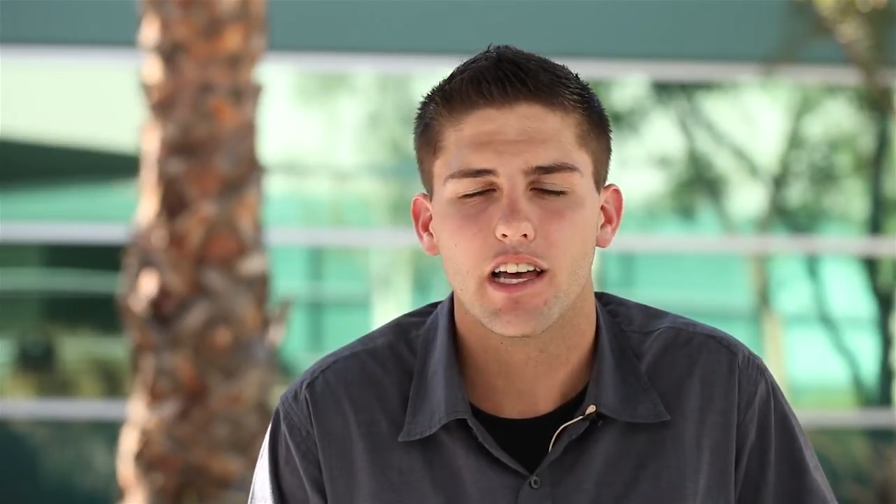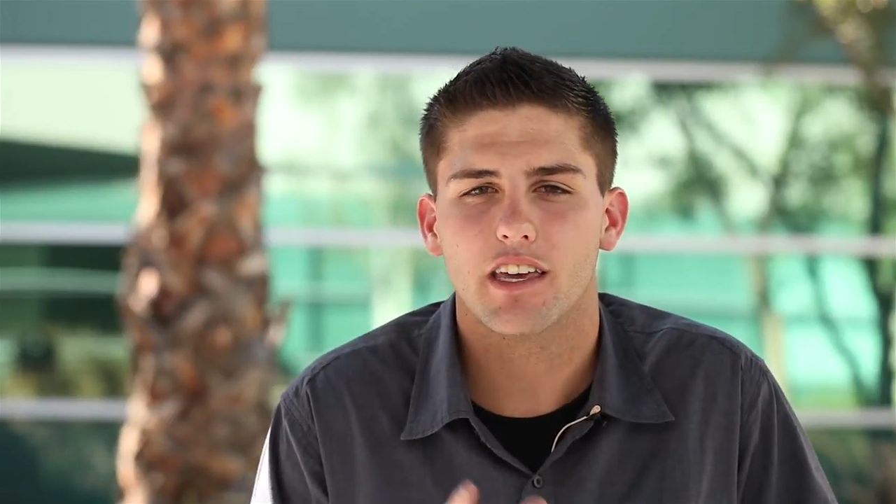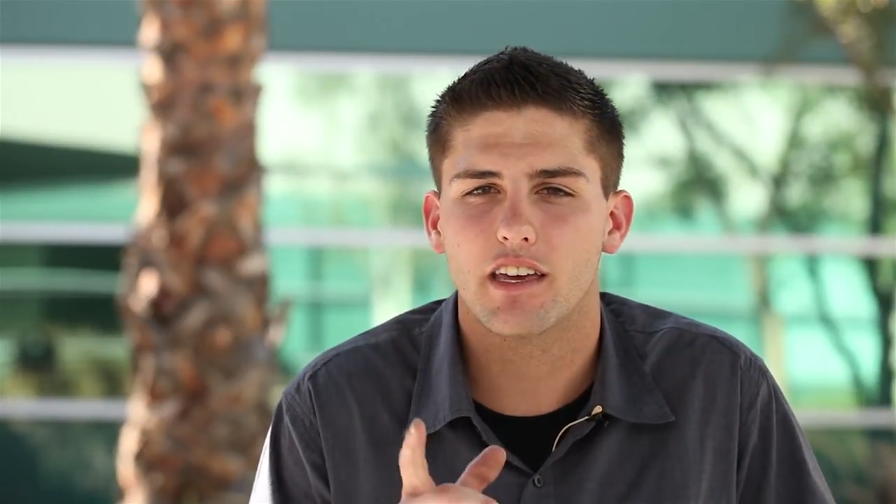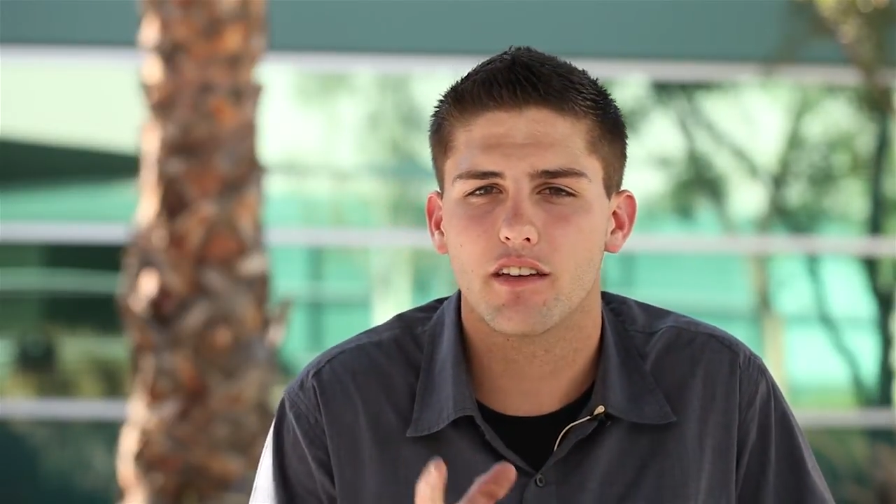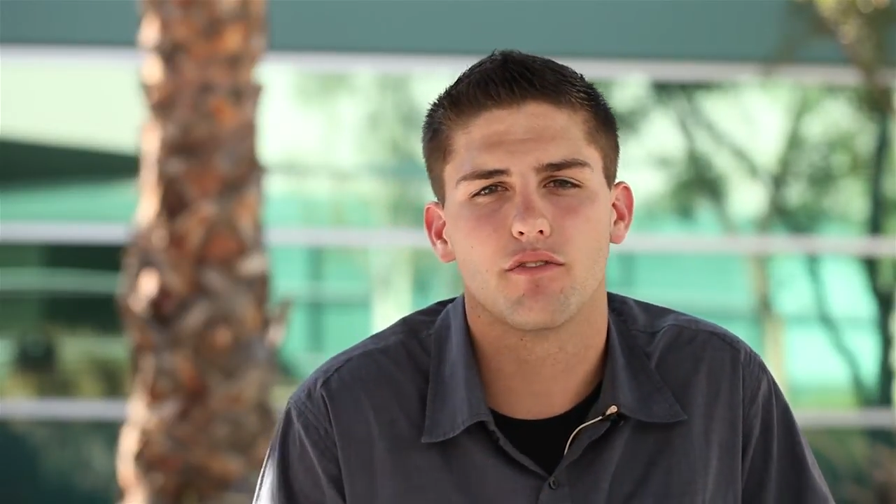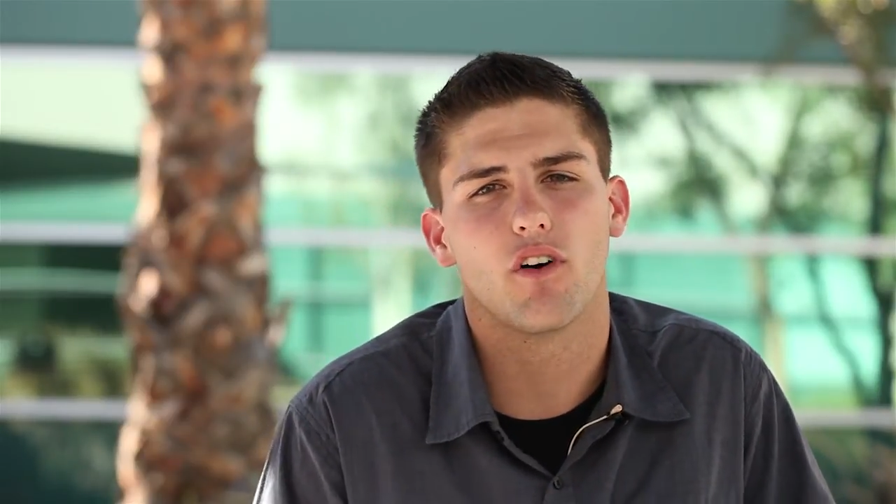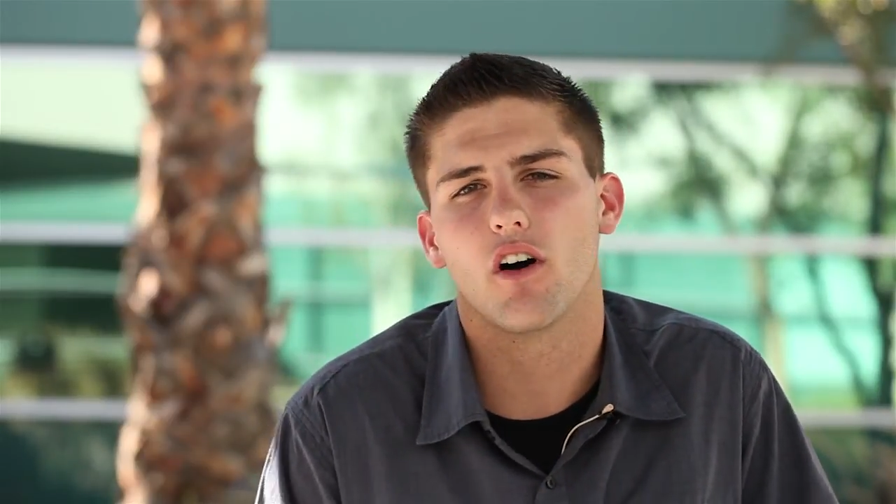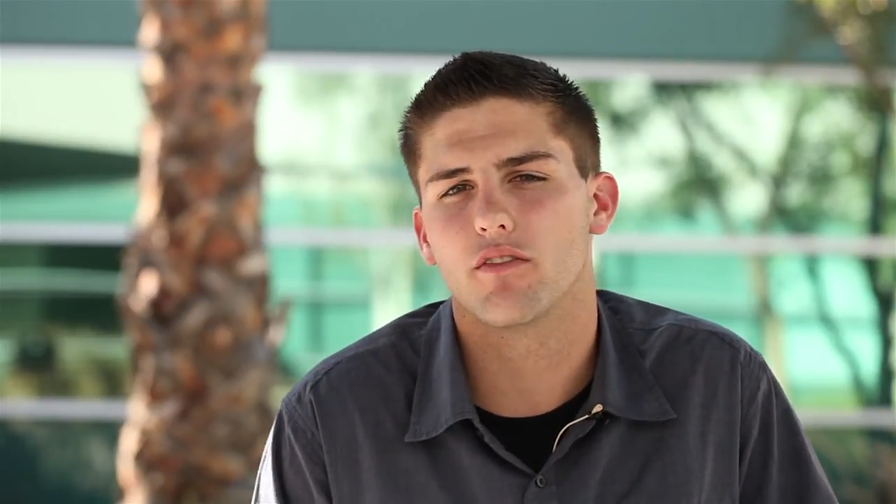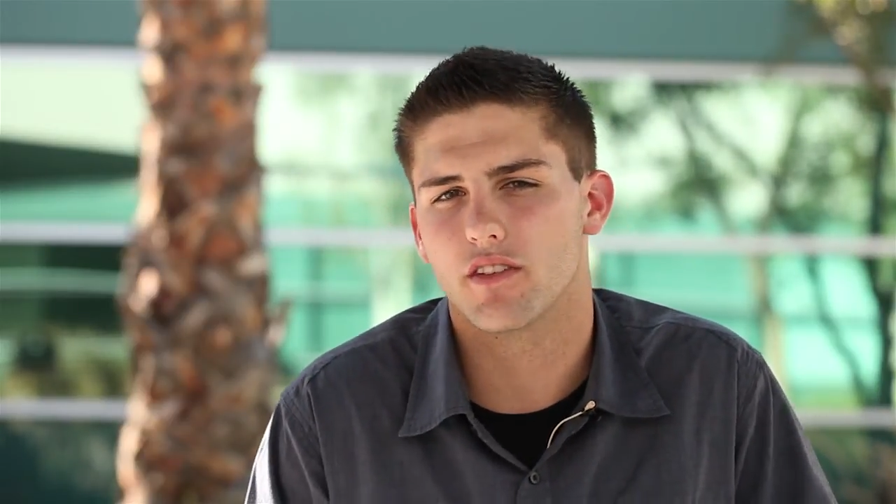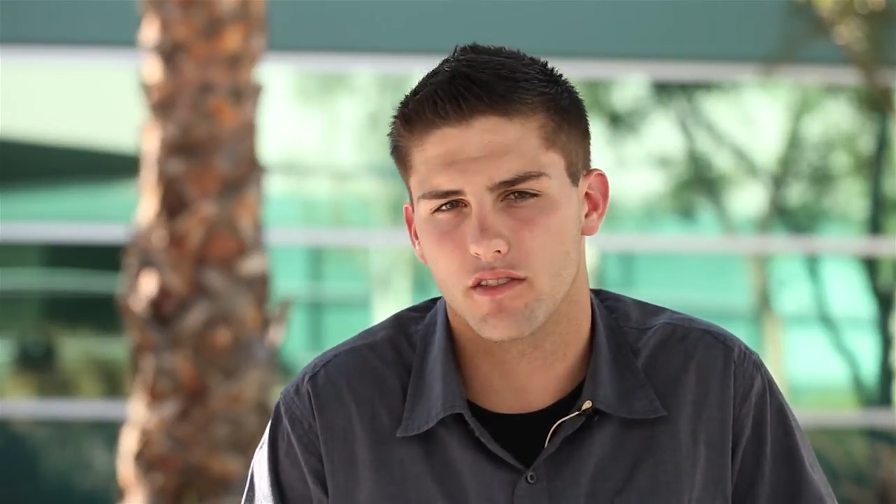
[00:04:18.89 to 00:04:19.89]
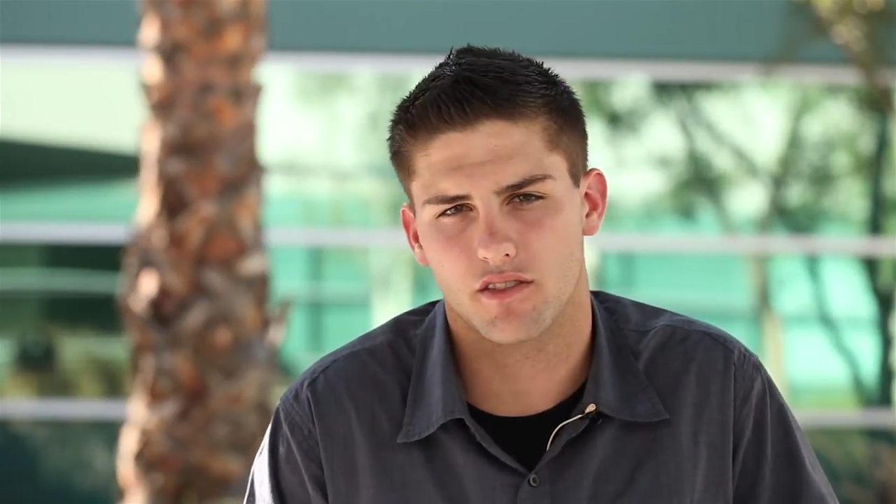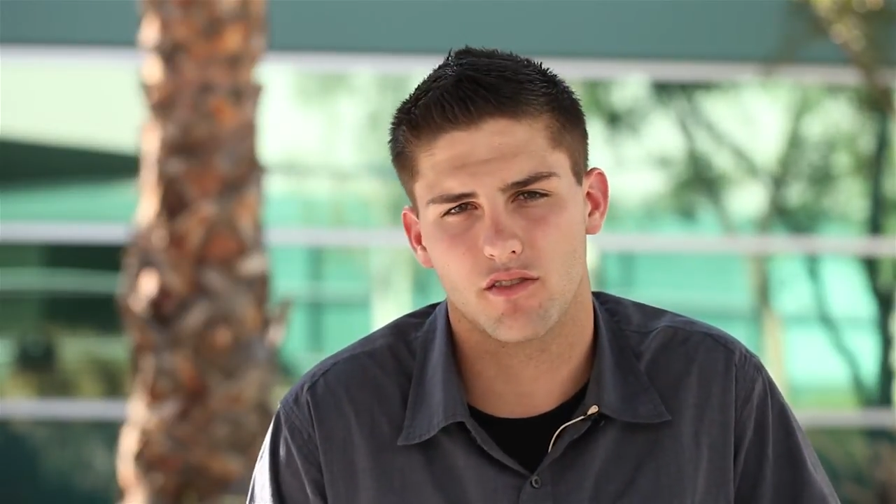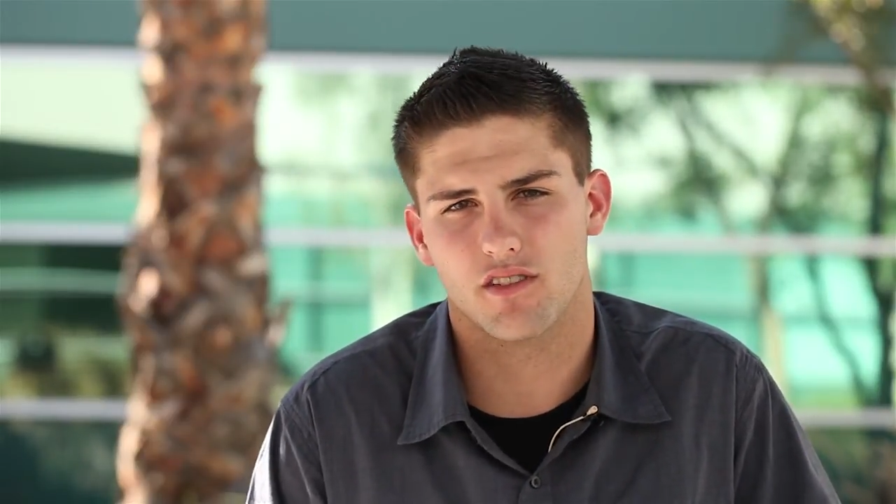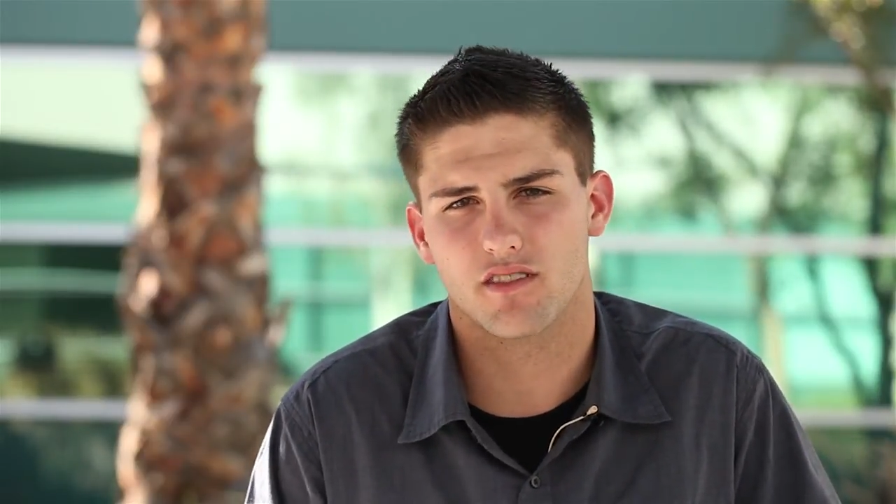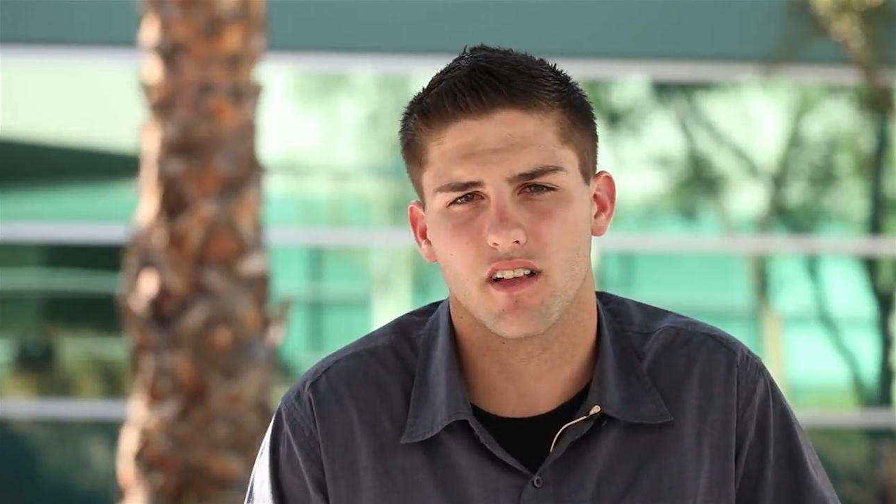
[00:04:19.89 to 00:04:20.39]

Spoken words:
get involved in the students'